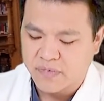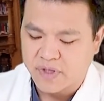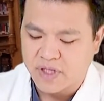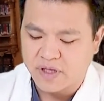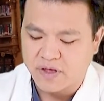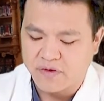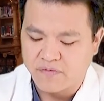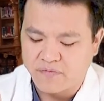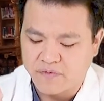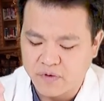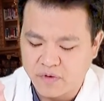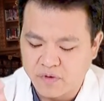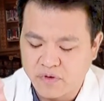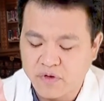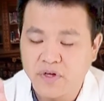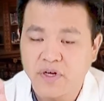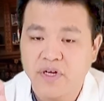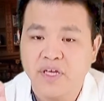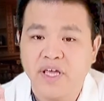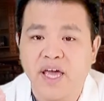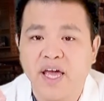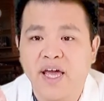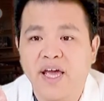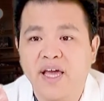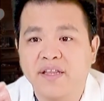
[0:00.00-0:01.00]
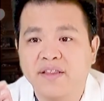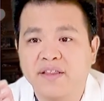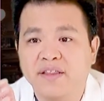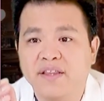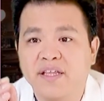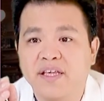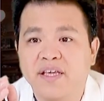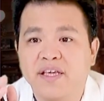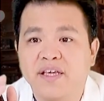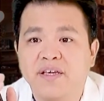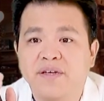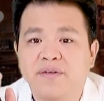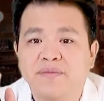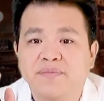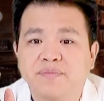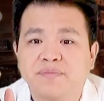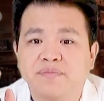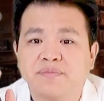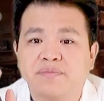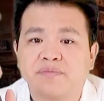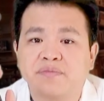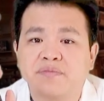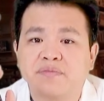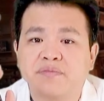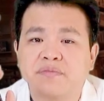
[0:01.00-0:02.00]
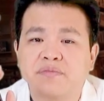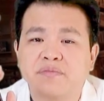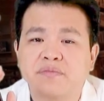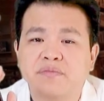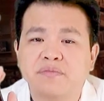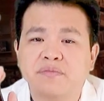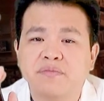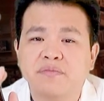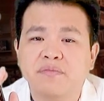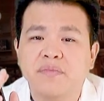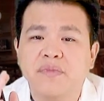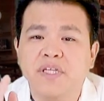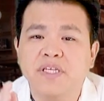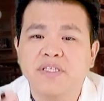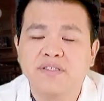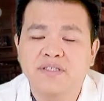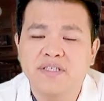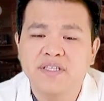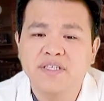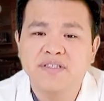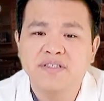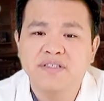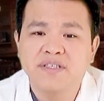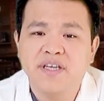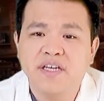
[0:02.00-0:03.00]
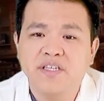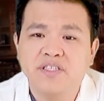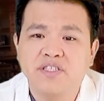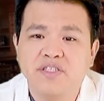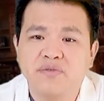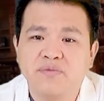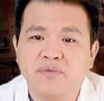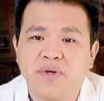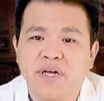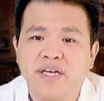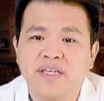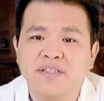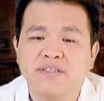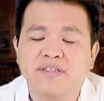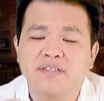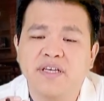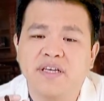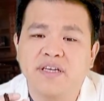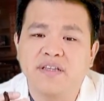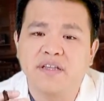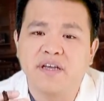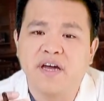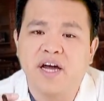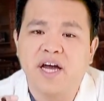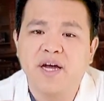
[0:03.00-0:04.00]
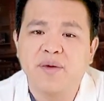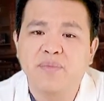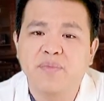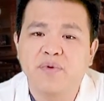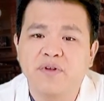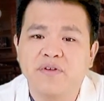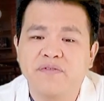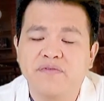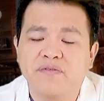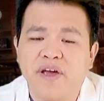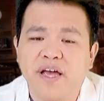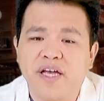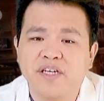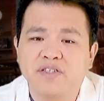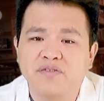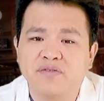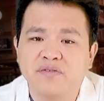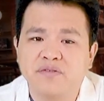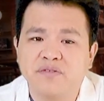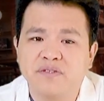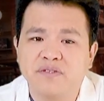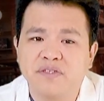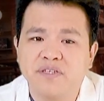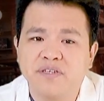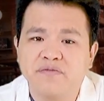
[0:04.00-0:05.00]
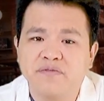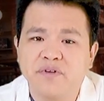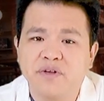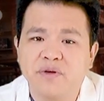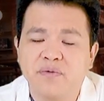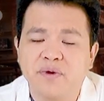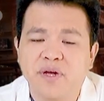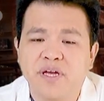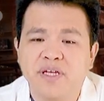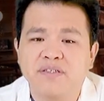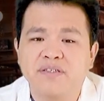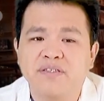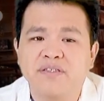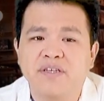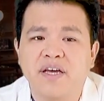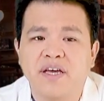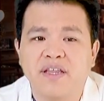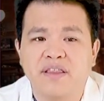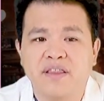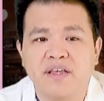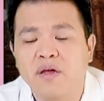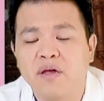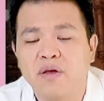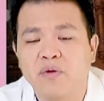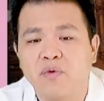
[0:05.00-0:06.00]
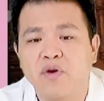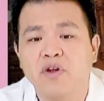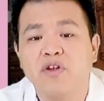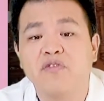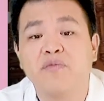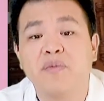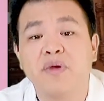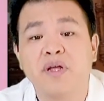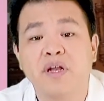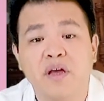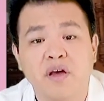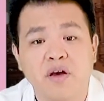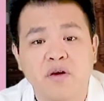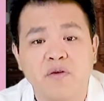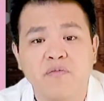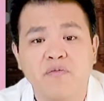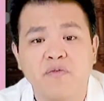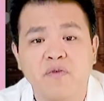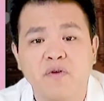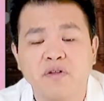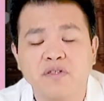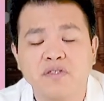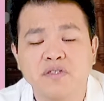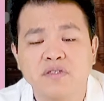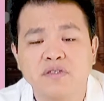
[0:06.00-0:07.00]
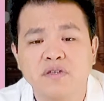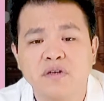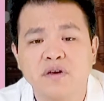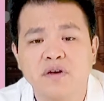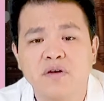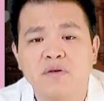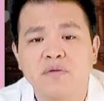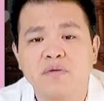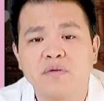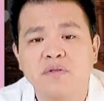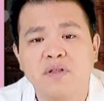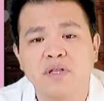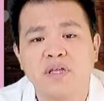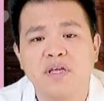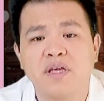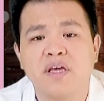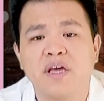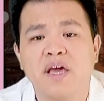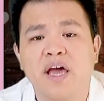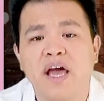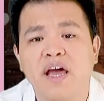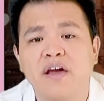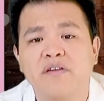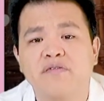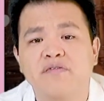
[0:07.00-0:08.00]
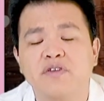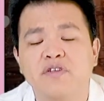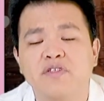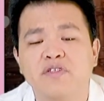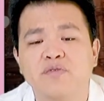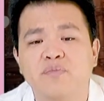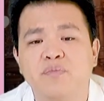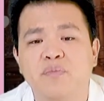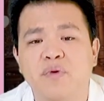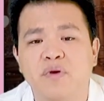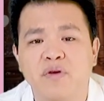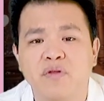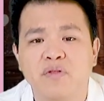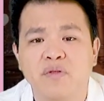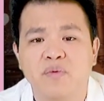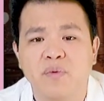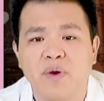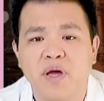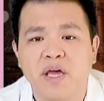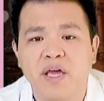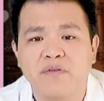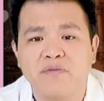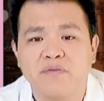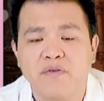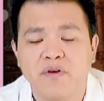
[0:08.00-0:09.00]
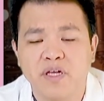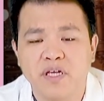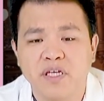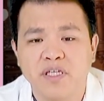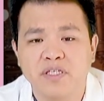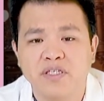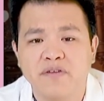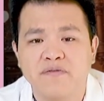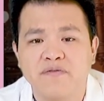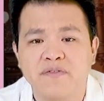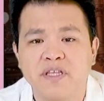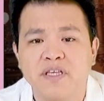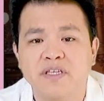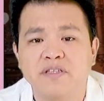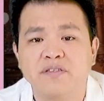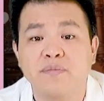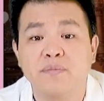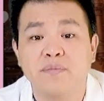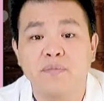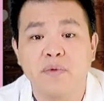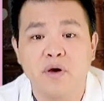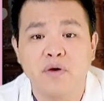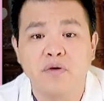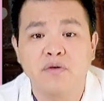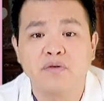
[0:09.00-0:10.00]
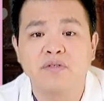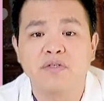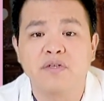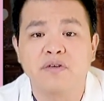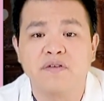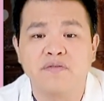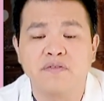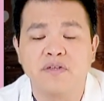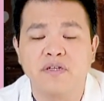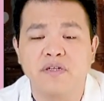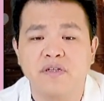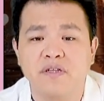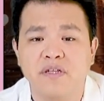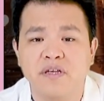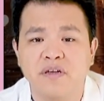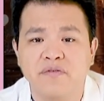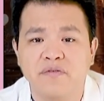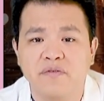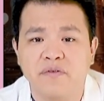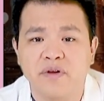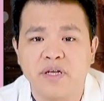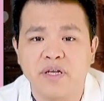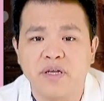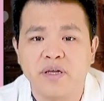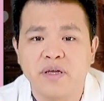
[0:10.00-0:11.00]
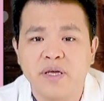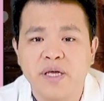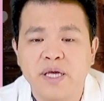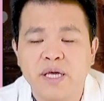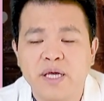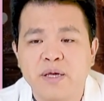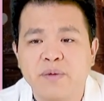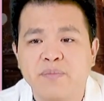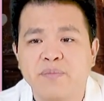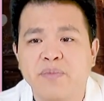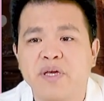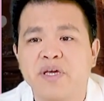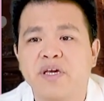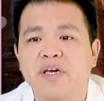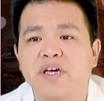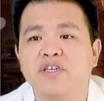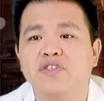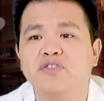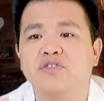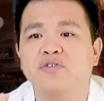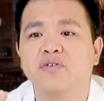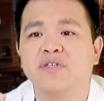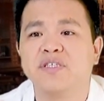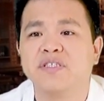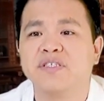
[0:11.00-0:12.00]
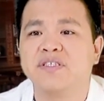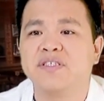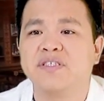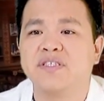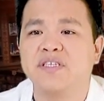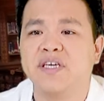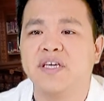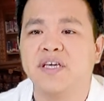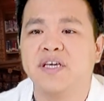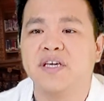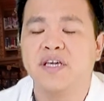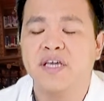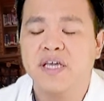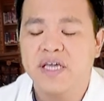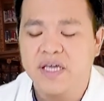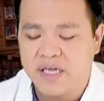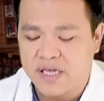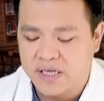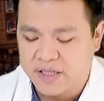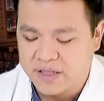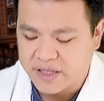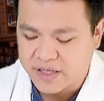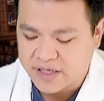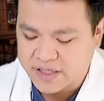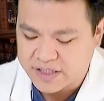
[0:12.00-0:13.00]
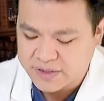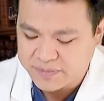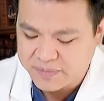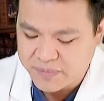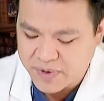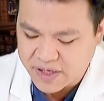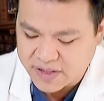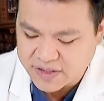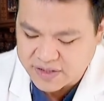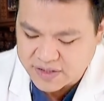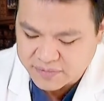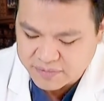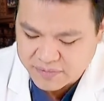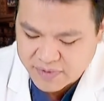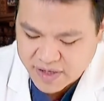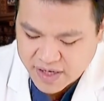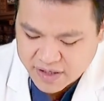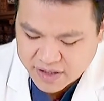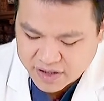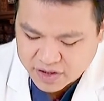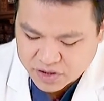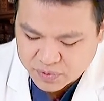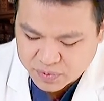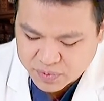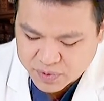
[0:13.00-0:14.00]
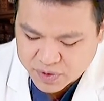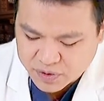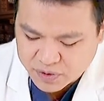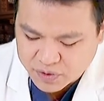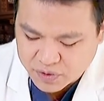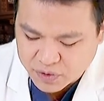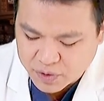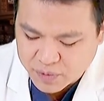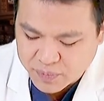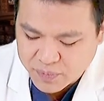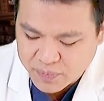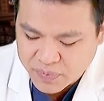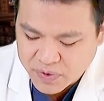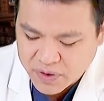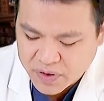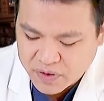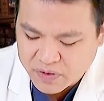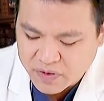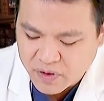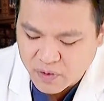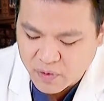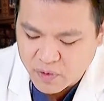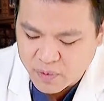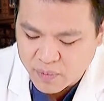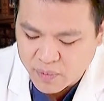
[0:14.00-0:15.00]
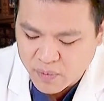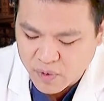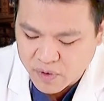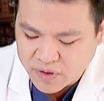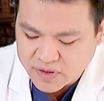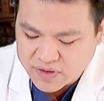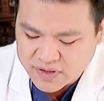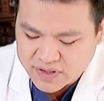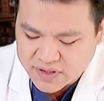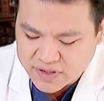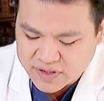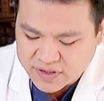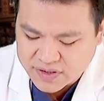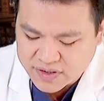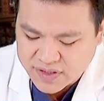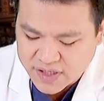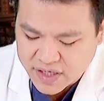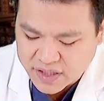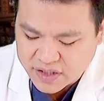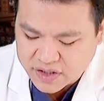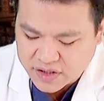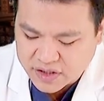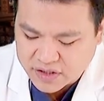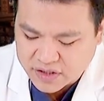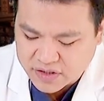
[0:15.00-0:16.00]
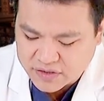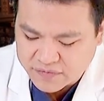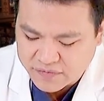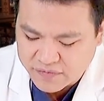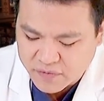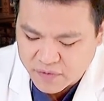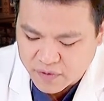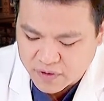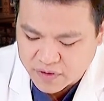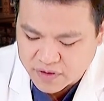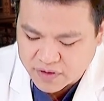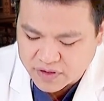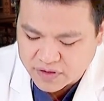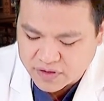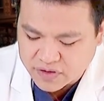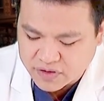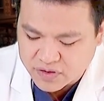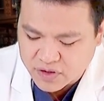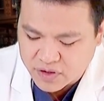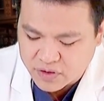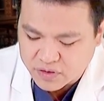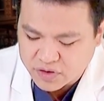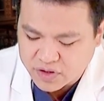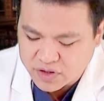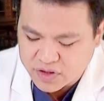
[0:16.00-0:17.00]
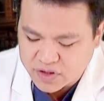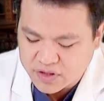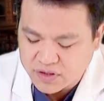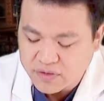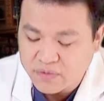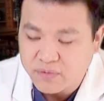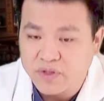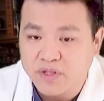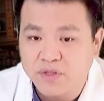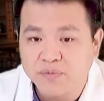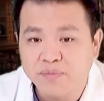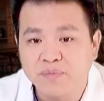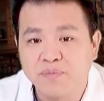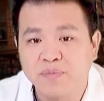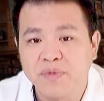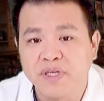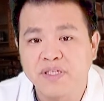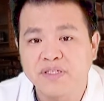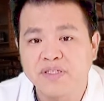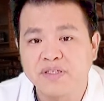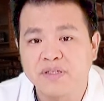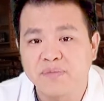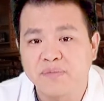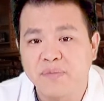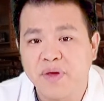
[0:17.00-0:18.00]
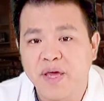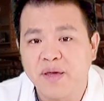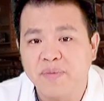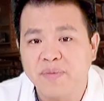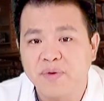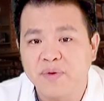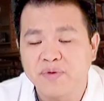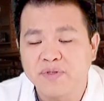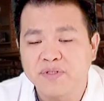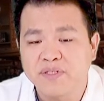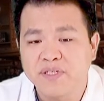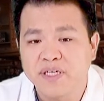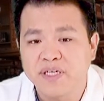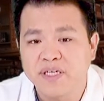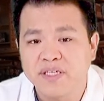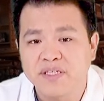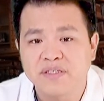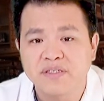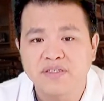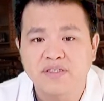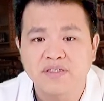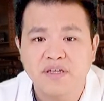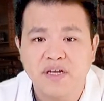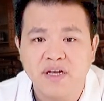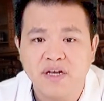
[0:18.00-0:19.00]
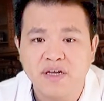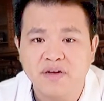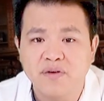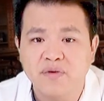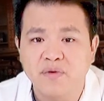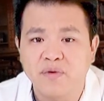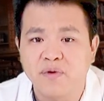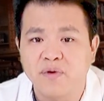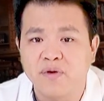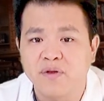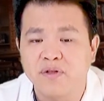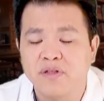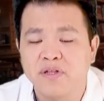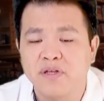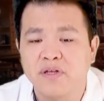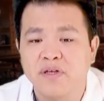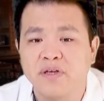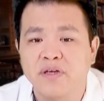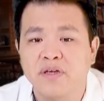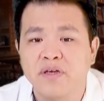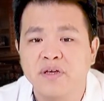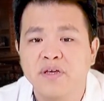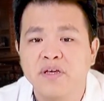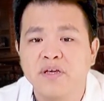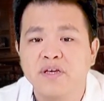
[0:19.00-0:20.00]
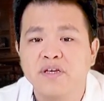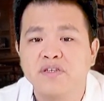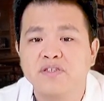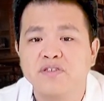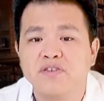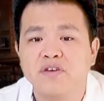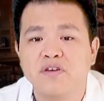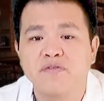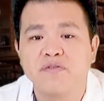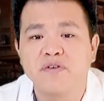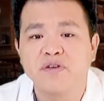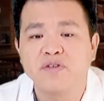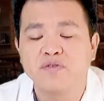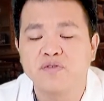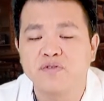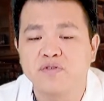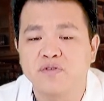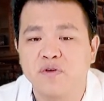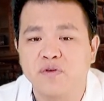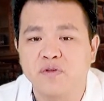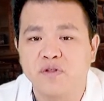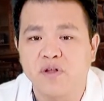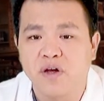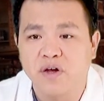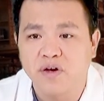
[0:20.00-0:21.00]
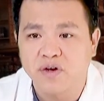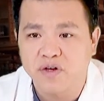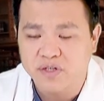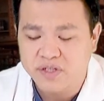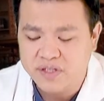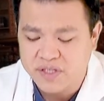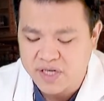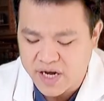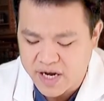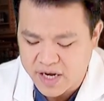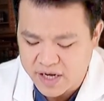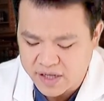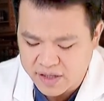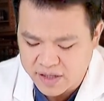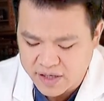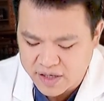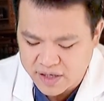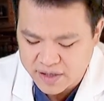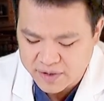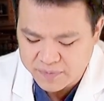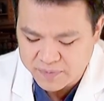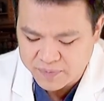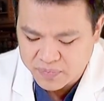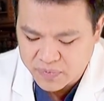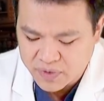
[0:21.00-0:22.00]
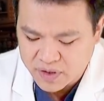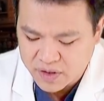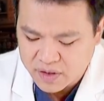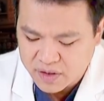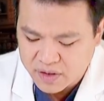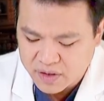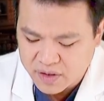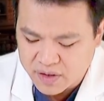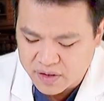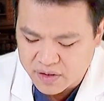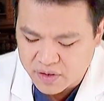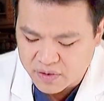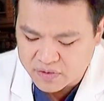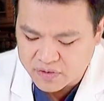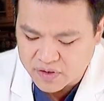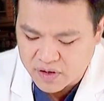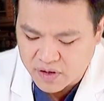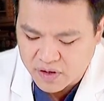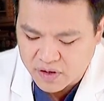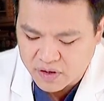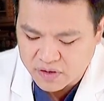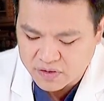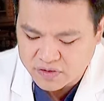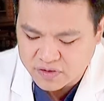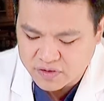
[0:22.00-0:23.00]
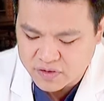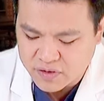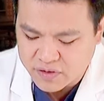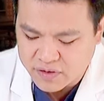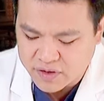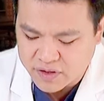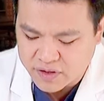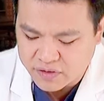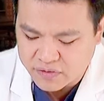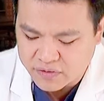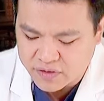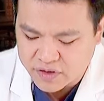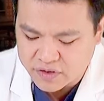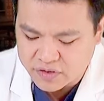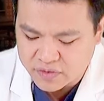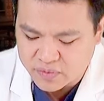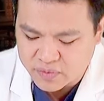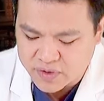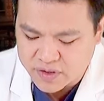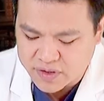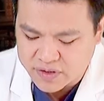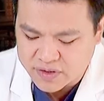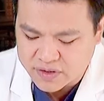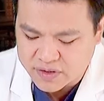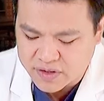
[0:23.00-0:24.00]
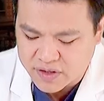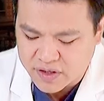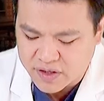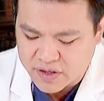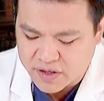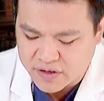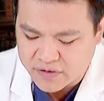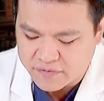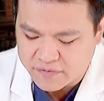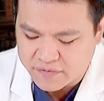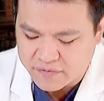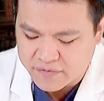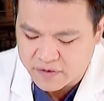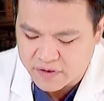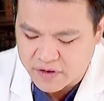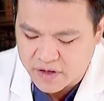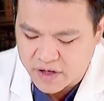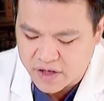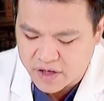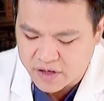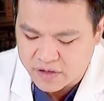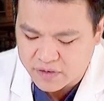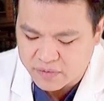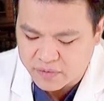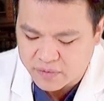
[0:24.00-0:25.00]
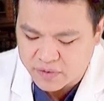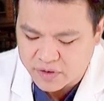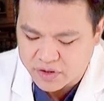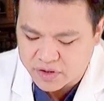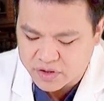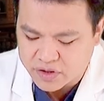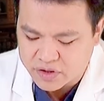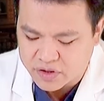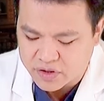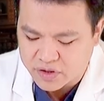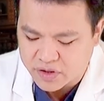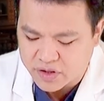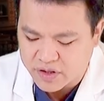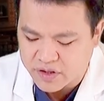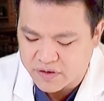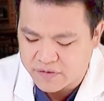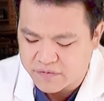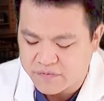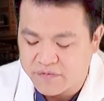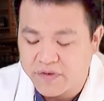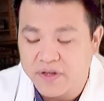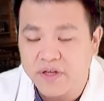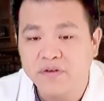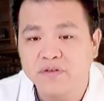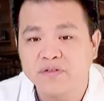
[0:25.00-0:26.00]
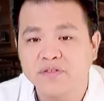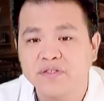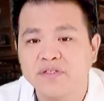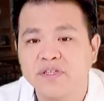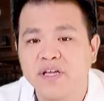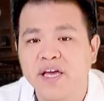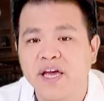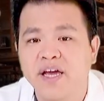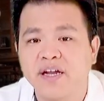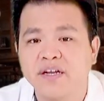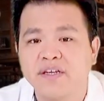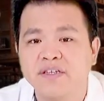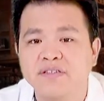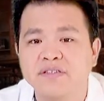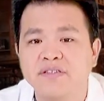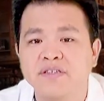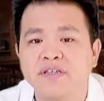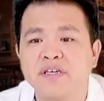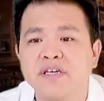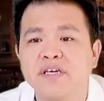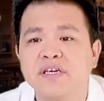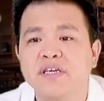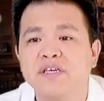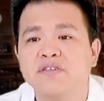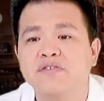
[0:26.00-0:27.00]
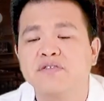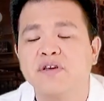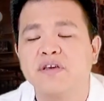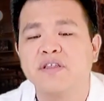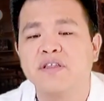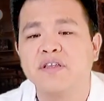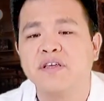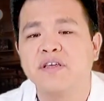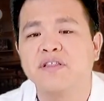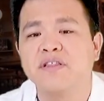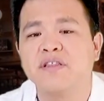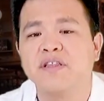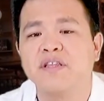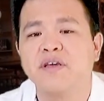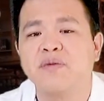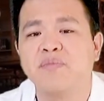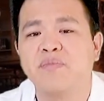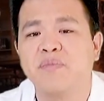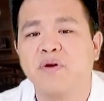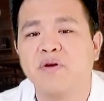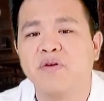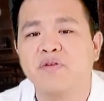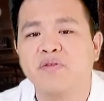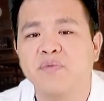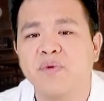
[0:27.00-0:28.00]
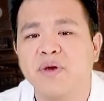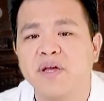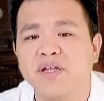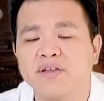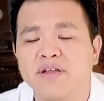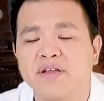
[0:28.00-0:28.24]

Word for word: if you look at the C-section rates and the operative vaginal delivery rates, I think it would have been helpful to know the average birth weight for each of these modes of delivery, because you can see in the expectant management group, there were more C-sections for dystocia, which means the baby was getting stuck or the cervix was no longer dilating. There was also an increased risk of non-reassuring fetal status. So I think the birth weight